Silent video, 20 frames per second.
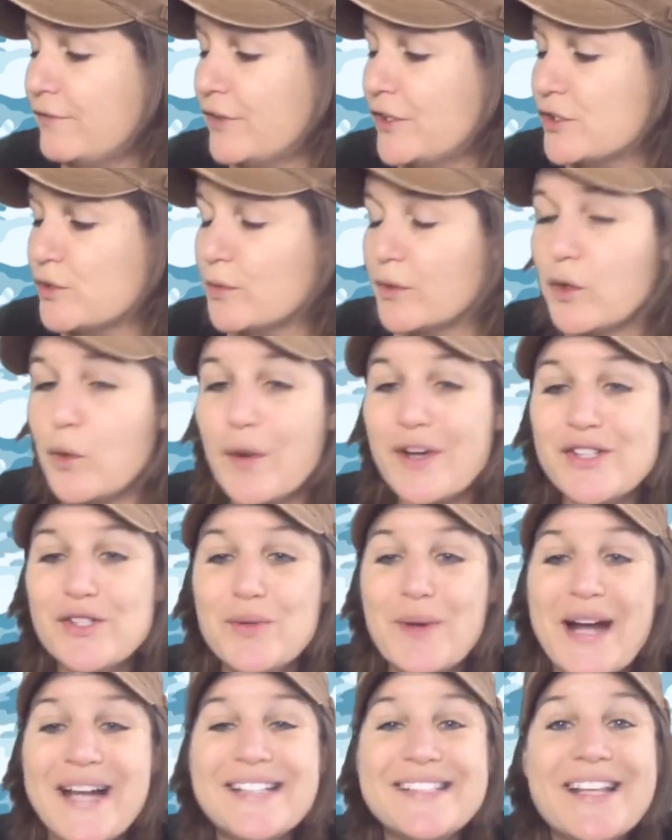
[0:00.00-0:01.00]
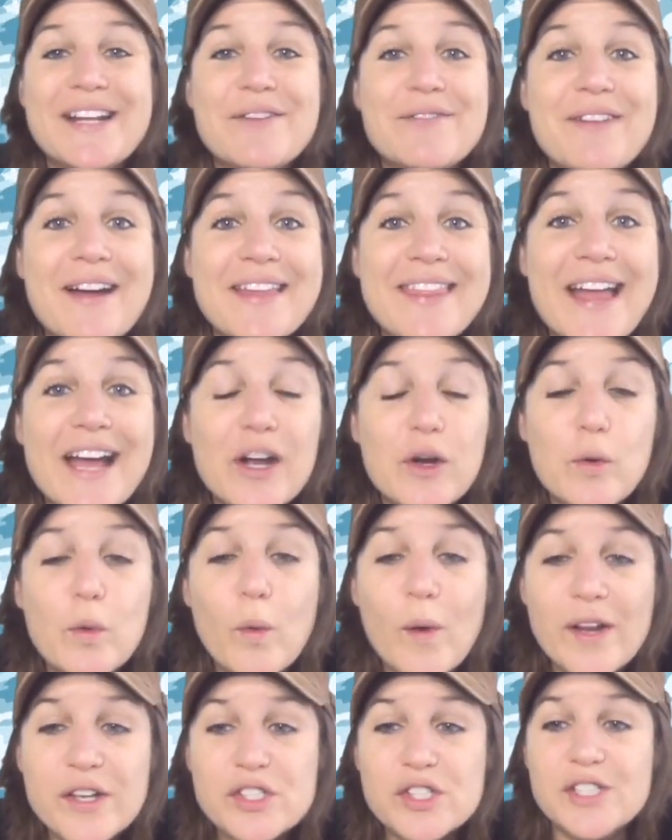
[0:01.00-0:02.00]
First, we're going to identify that
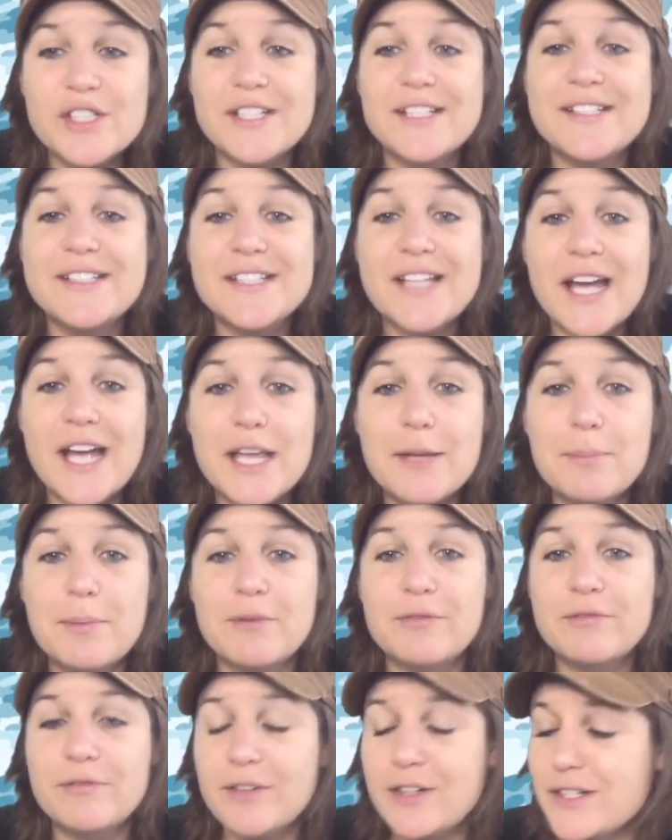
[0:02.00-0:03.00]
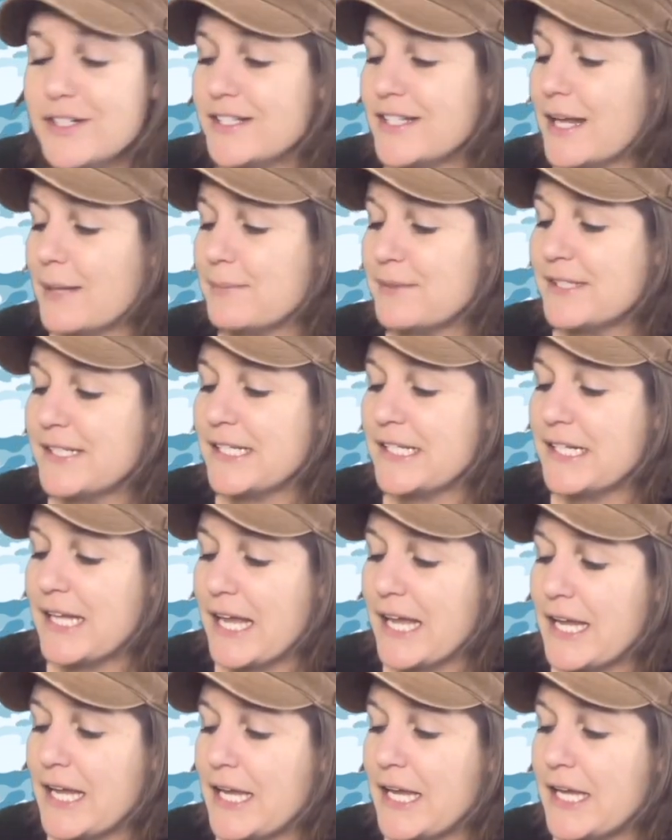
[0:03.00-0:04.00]
question type first. I'm seeing
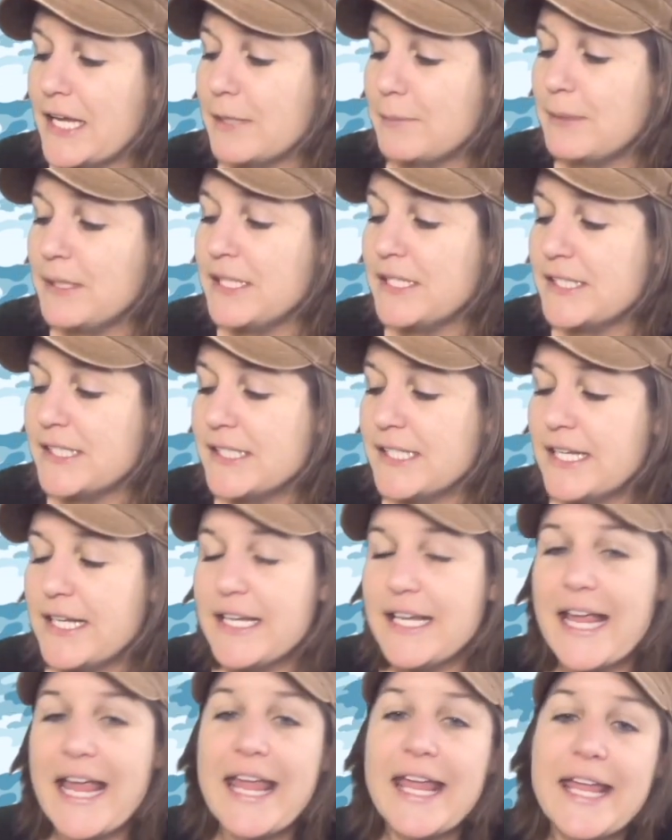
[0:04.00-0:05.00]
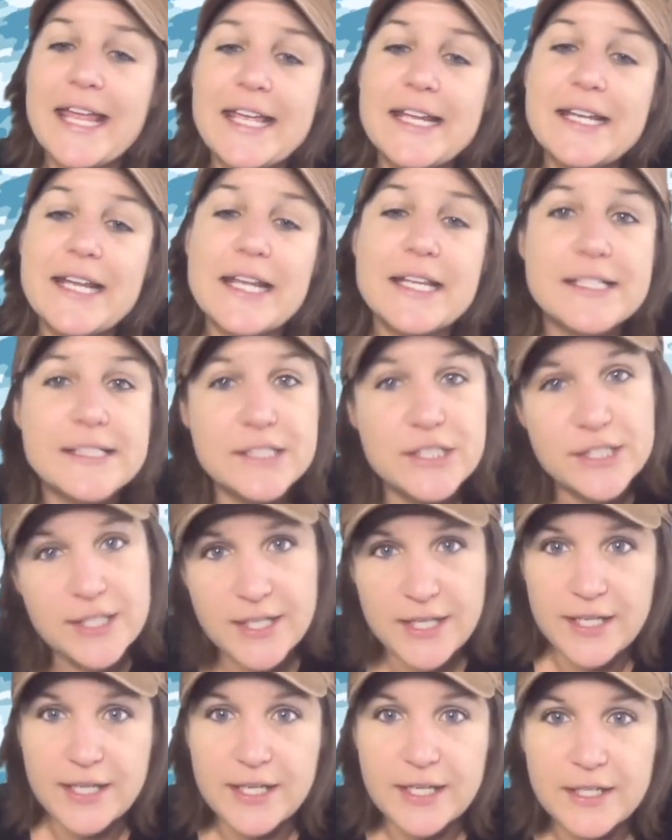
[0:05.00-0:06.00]
A, B, C, and
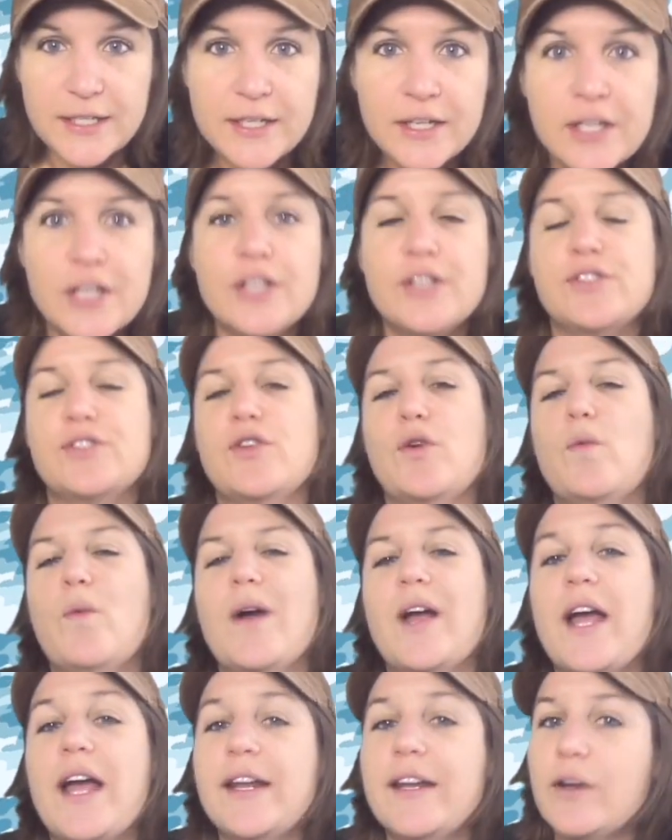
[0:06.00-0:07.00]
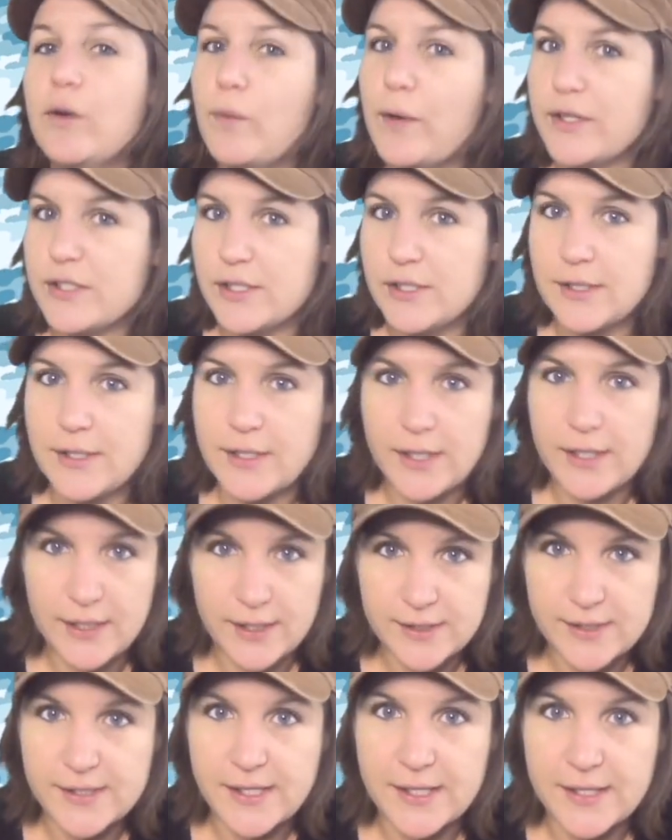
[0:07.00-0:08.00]
D. So what kind of question
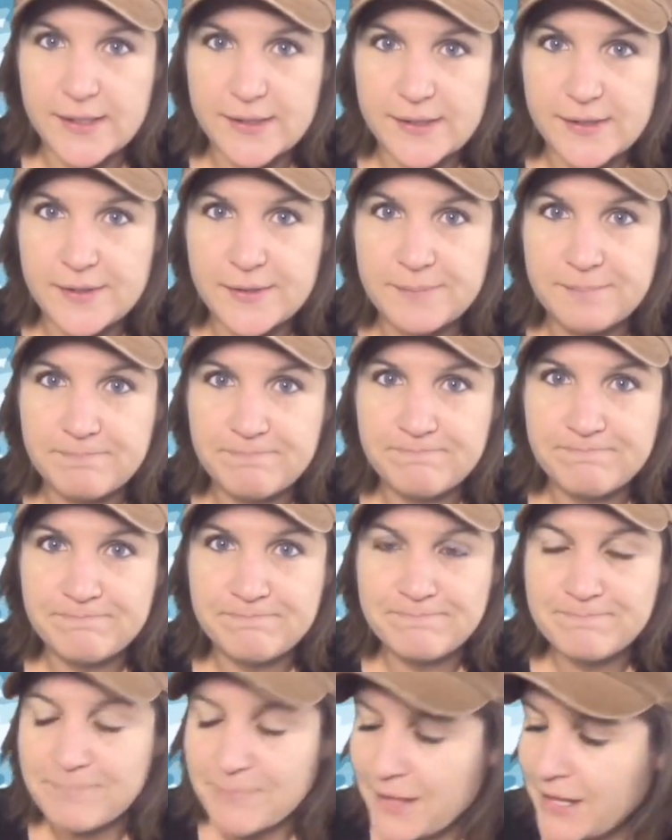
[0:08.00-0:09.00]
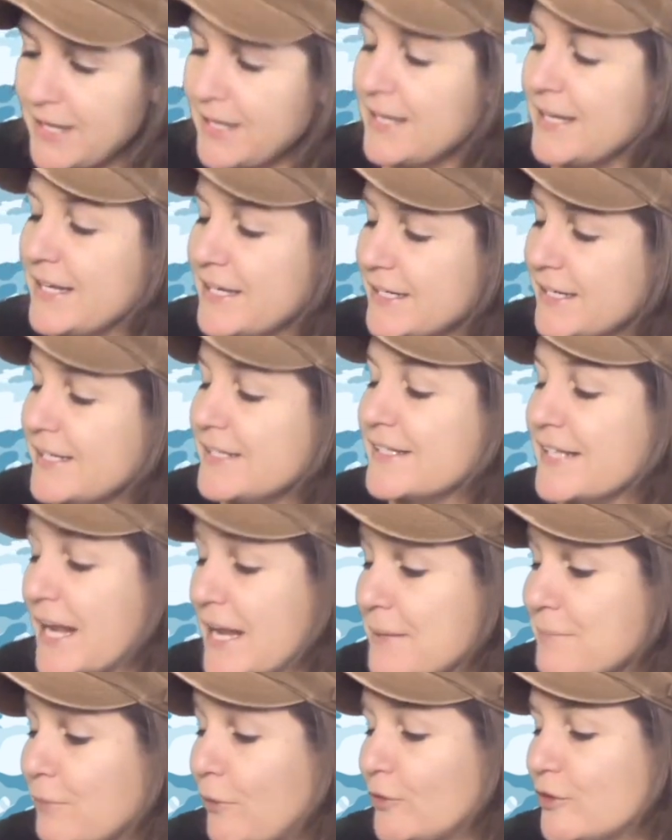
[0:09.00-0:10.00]
is this? It is
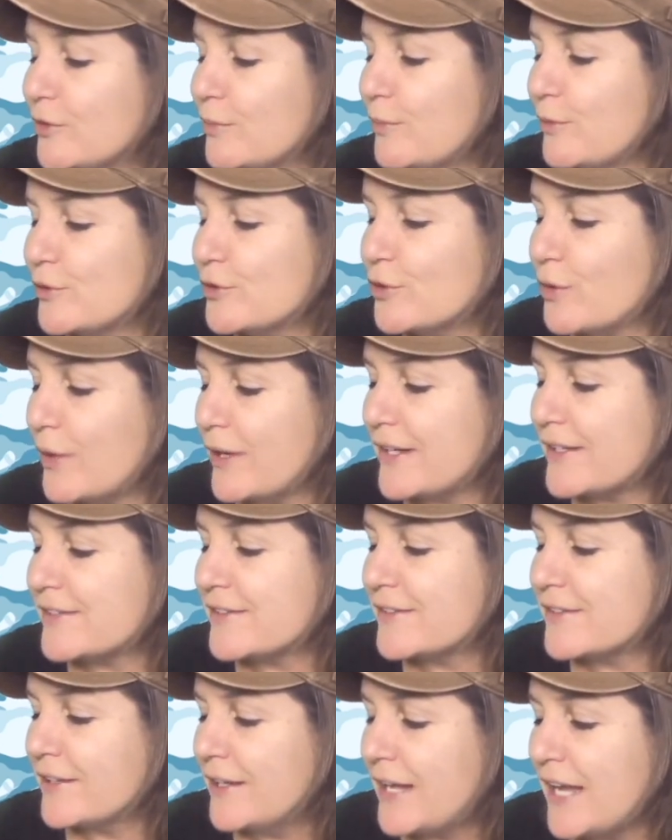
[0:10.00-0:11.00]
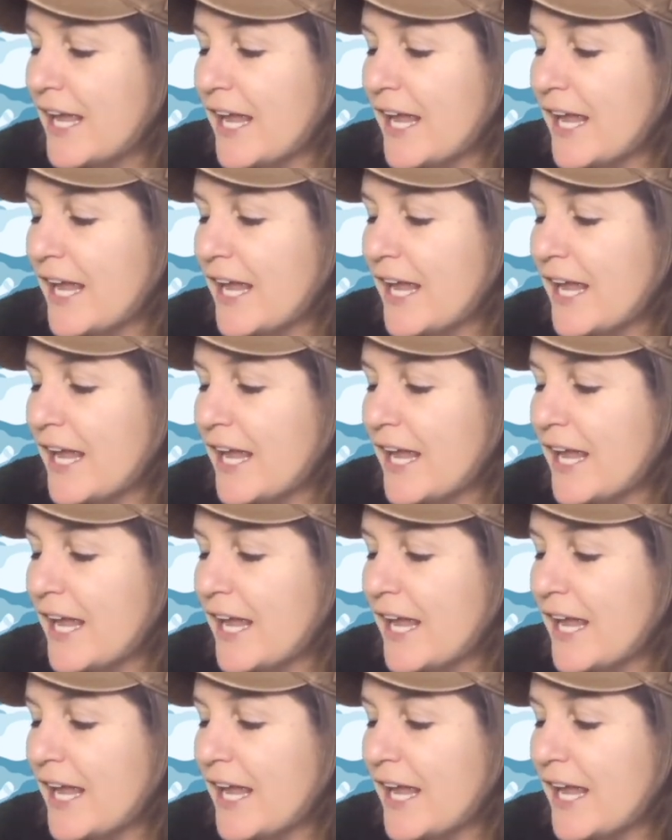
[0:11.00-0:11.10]
a multiple choice.